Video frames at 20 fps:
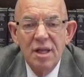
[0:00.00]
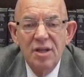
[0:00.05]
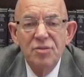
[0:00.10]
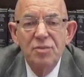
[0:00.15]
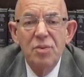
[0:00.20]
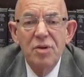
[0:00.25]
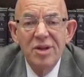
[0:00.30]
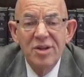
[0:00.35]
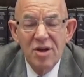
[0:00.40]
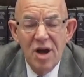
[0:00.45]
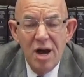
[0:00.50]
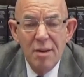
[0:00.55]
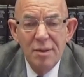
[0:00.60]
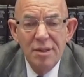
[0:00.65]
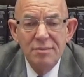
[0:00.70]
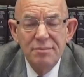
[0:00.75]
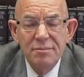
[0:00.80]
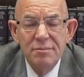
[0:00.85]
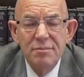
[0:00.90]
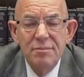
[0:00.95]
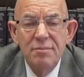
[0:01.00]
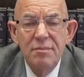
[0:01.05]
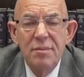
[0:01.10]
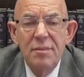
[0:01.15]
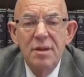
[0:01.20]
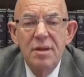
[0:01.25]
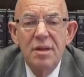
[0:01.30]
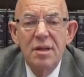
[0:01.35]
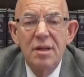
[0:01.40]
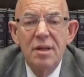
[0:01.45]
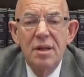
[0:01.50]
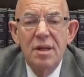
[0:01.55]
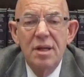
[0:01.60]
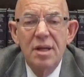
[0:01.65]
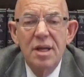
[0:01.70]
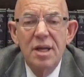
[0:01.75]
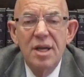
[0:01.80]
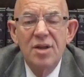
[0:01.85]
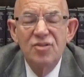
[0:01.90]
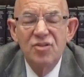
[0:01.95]
That's pretty common.
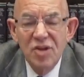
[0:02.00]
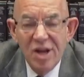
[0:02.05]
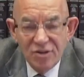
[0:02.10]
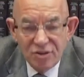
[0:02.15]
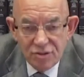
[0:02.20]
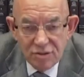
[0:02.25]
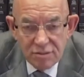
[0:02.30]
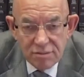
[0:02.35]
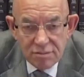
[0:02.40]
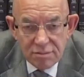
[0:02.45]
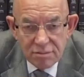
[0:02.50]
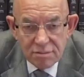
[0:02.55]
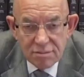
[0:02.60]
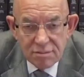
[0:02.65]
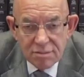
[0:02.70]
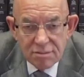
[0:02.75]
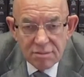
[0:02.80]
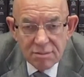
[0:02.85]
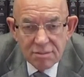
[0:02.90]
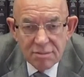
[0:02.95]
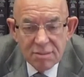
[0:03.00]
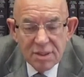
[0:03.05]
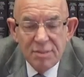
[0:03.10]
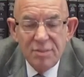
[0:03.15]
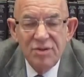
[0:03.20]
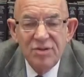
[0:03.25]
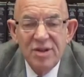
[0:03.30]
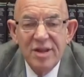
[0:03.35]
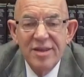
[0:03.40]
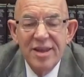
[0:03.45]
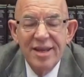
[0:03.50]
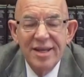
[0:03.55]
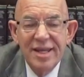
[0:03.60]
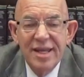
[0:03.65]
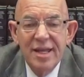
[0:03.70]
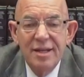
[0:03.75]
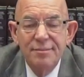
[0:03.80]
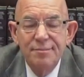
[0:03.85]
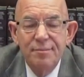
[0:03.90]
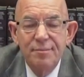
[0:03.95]
It's not true. Let me say that
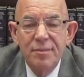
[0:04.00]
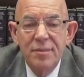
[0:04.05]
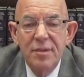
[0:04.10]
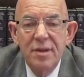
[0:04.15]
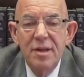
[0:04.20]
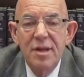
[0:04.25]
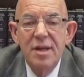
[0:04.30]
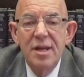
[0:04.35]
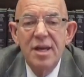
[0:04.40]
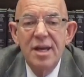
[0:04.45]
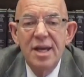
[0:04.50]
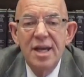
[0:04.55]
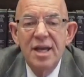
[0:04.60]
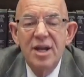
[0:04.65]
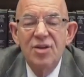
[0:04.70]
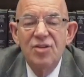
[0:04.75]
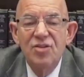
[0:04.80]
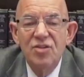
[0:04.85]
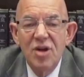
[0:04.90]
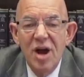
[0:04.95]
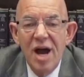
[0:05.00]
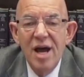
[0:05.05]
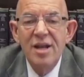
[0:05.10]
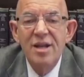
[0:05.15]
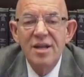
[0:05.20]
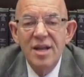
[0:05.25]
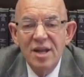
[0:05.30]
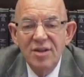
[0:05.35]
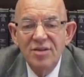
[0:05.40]
again. It is not